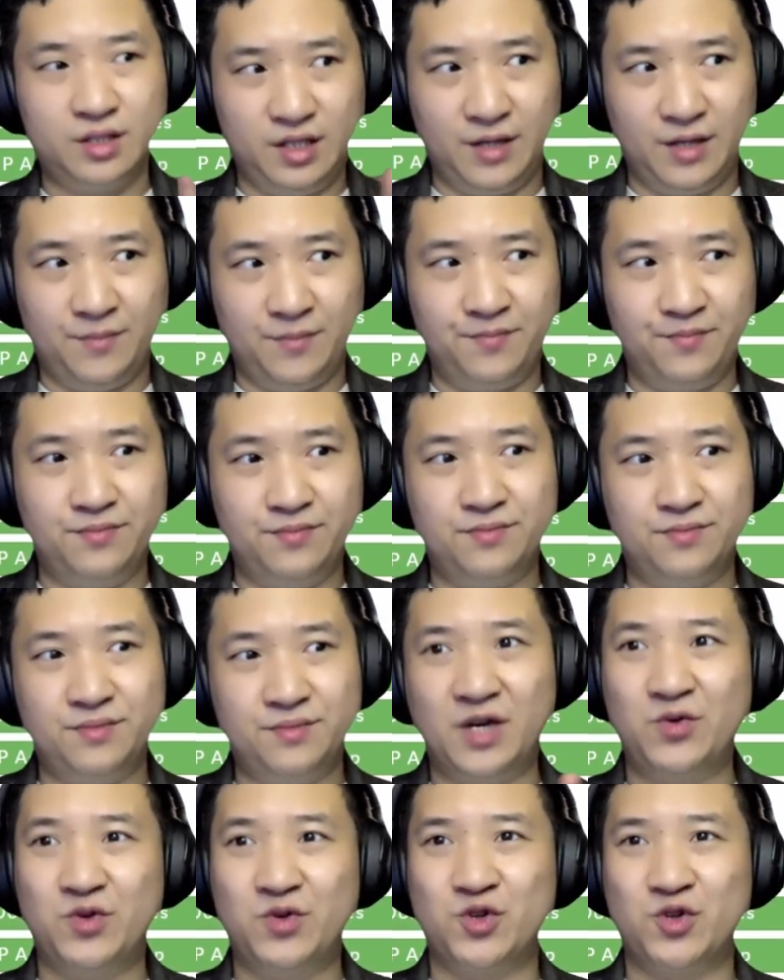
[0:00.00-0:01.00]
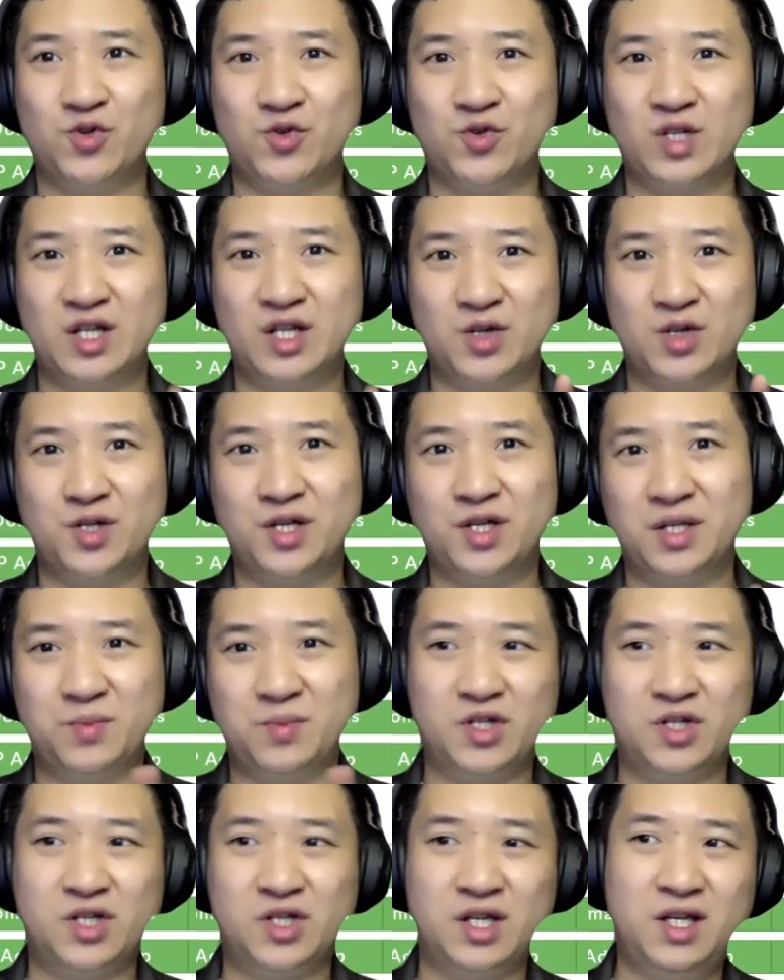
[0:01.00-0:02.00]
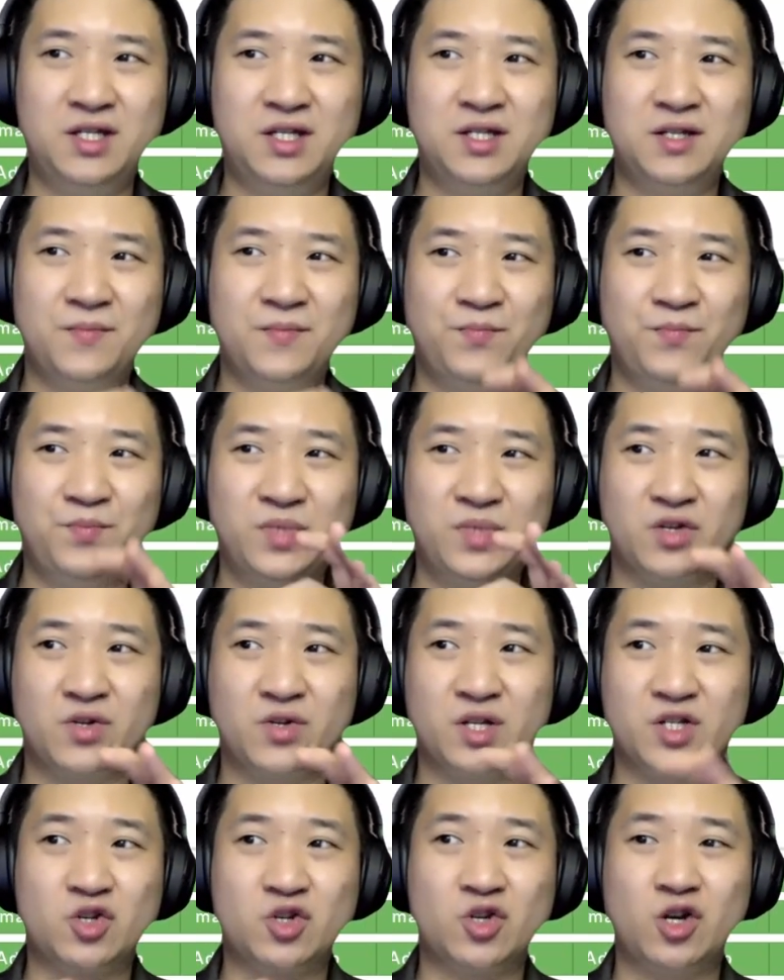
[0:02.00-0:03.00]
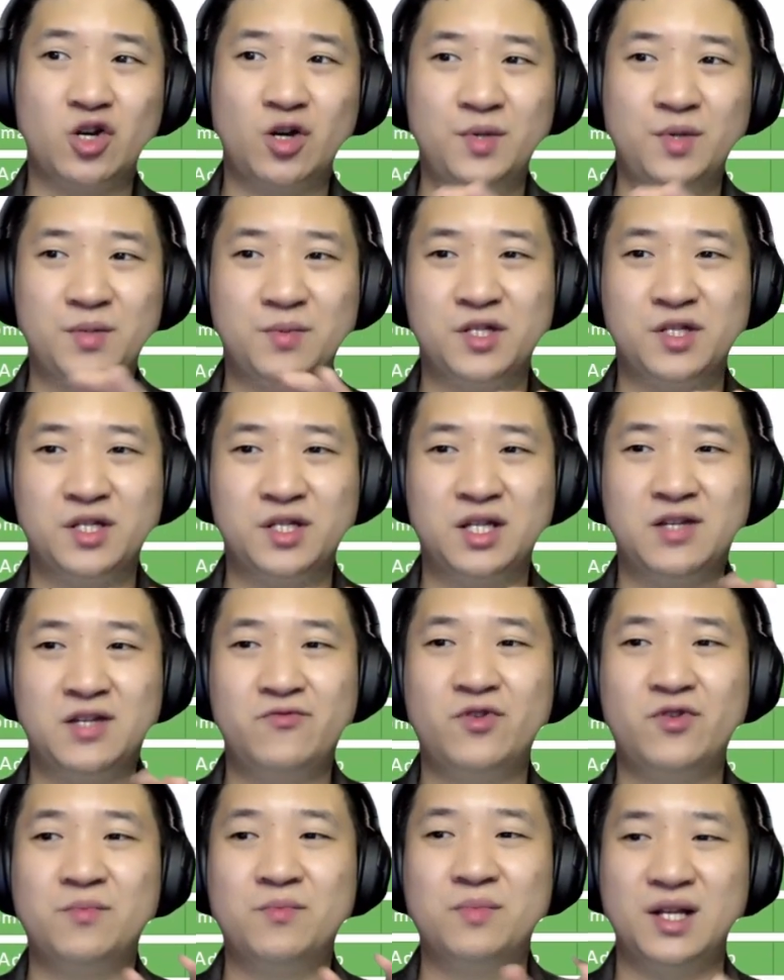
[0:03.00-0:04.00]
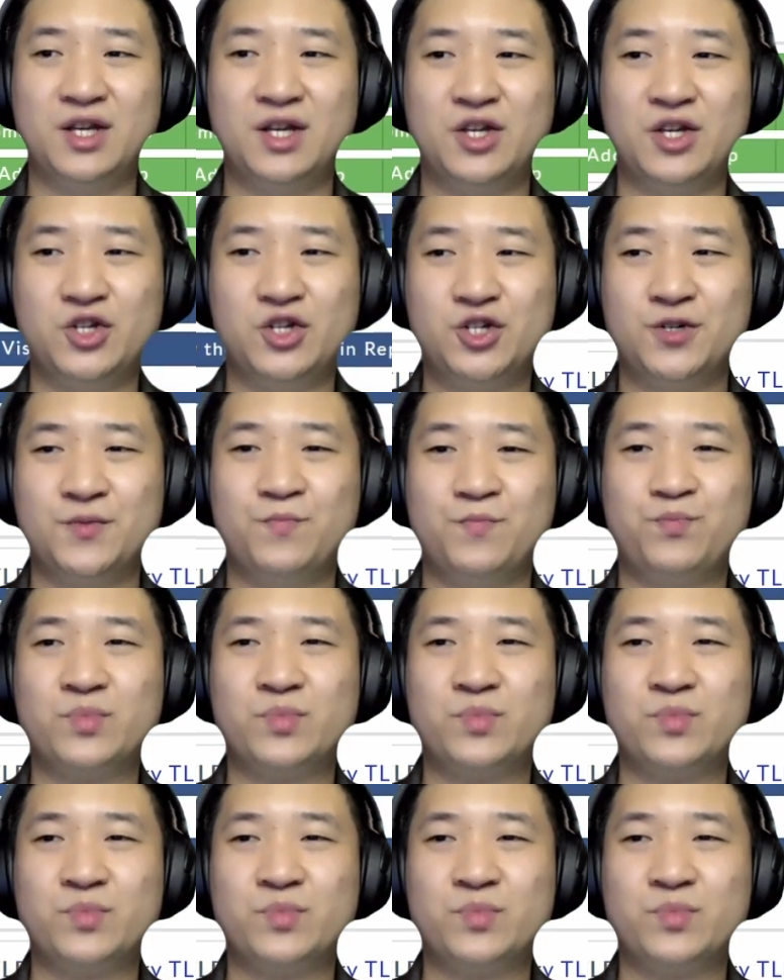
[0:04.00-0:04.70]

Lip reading: Yep, now you know Jagole is purchased. Jagole.com is purchased from Malaysia.